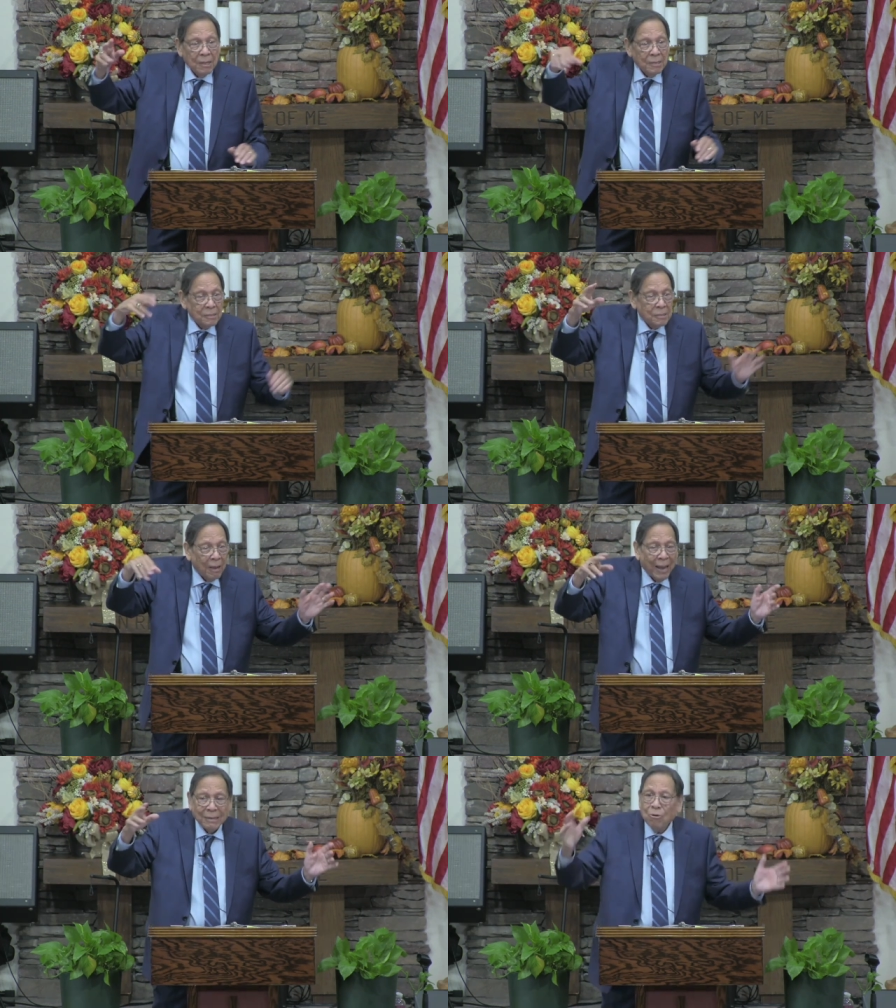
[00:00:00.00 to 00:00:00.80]
That's
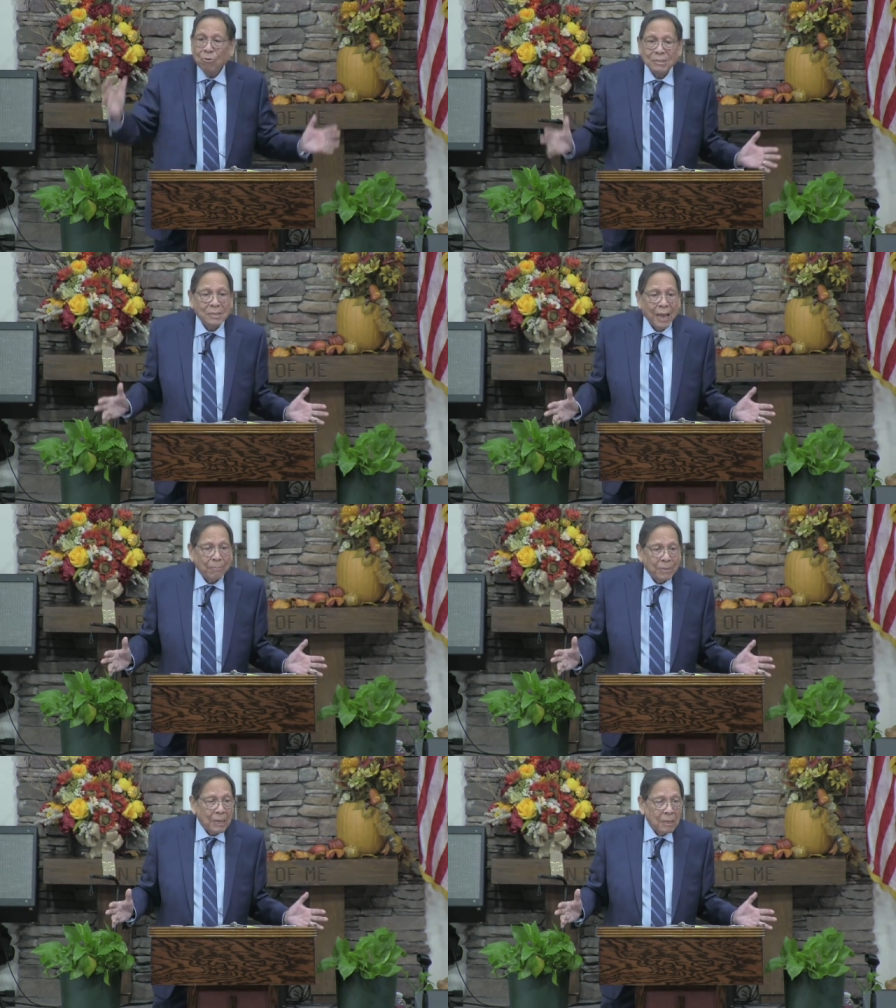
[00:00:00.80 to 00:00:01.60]
ha I know it's
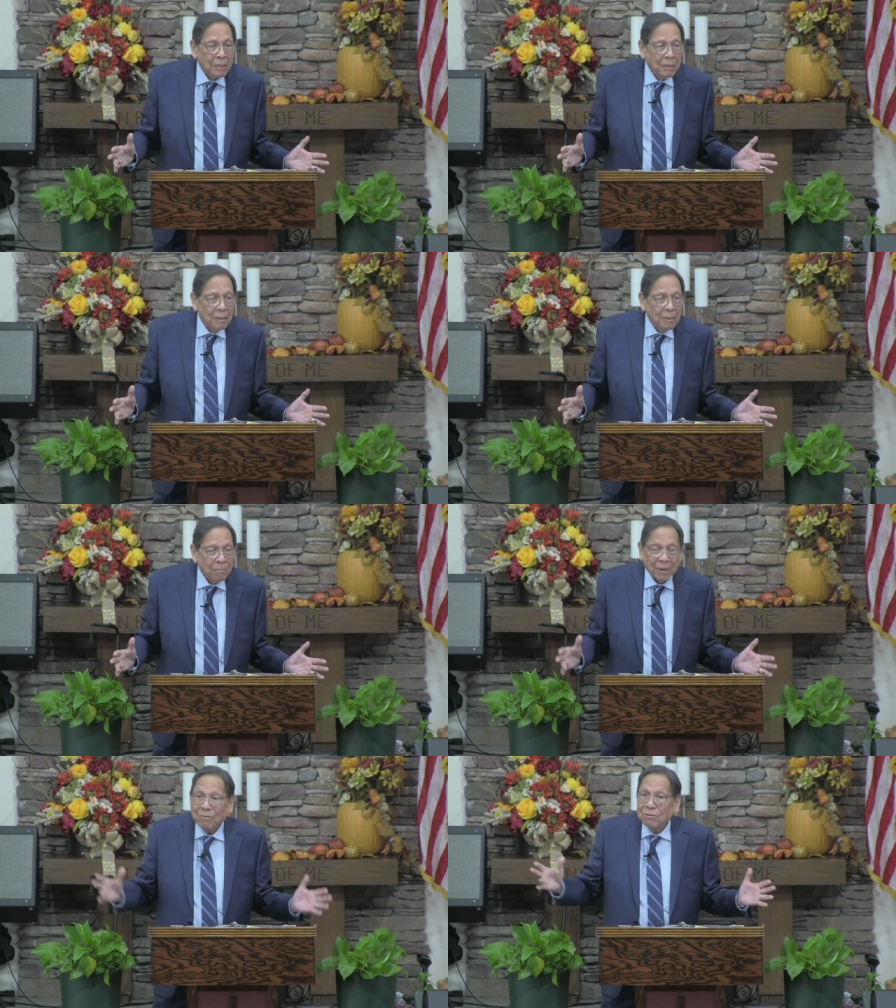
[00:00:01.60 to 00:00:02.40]
happening,
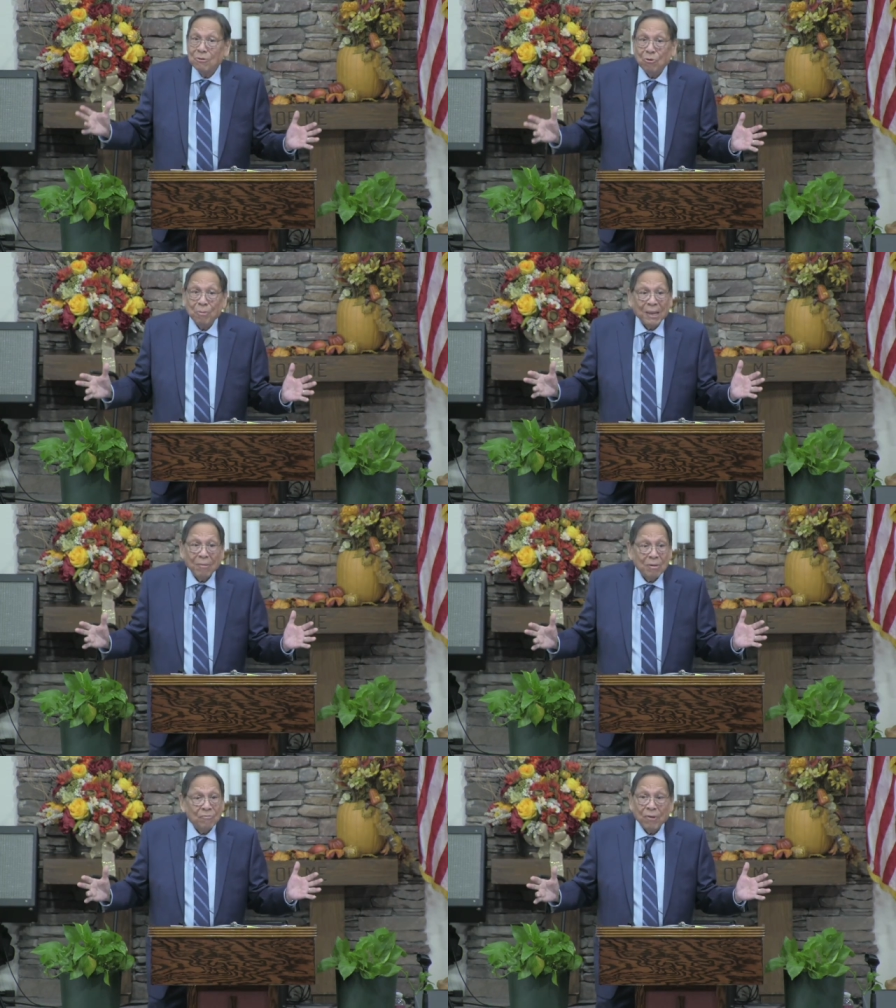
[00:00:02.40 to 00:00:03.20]
but I also know my
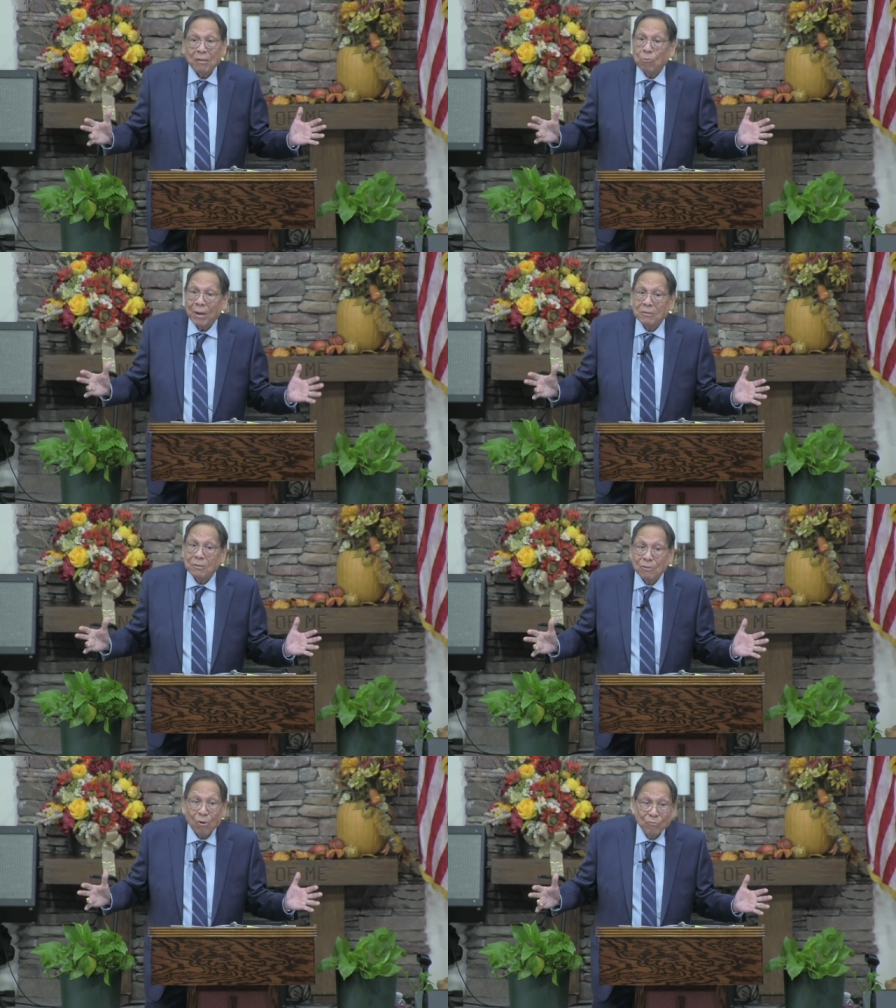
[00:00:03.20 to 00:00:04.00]
heavenly Father
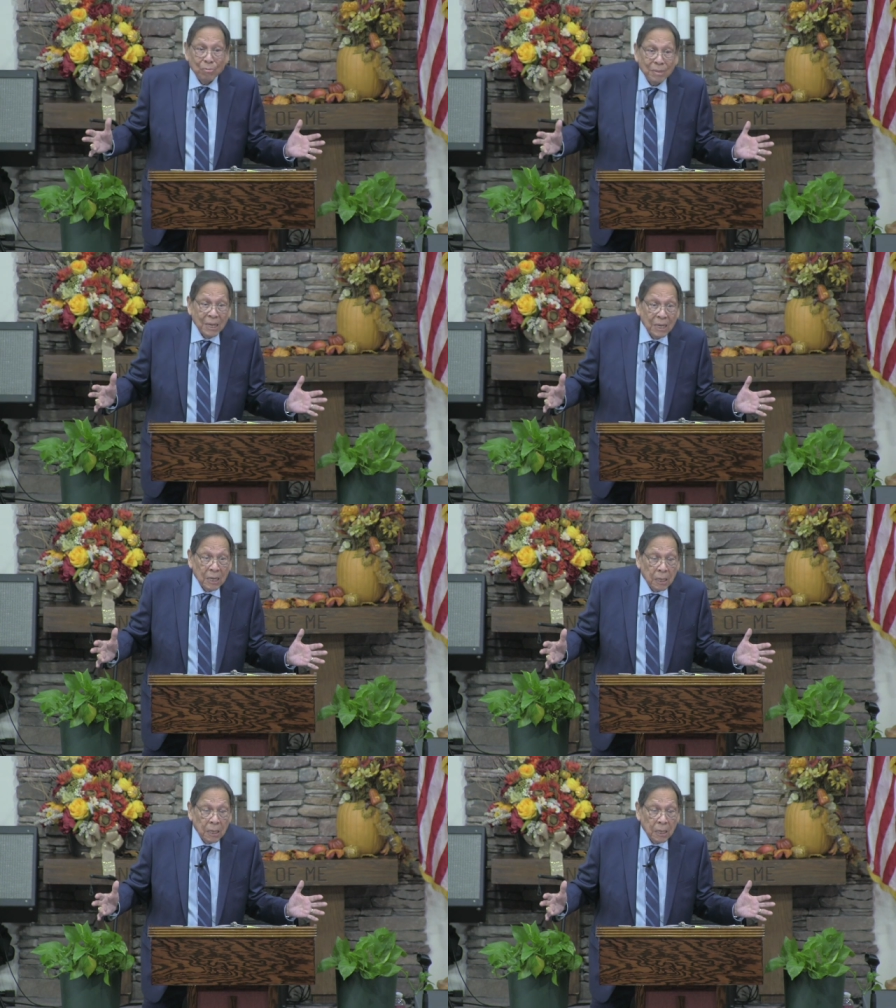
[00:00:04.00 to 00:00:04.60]
watches over me.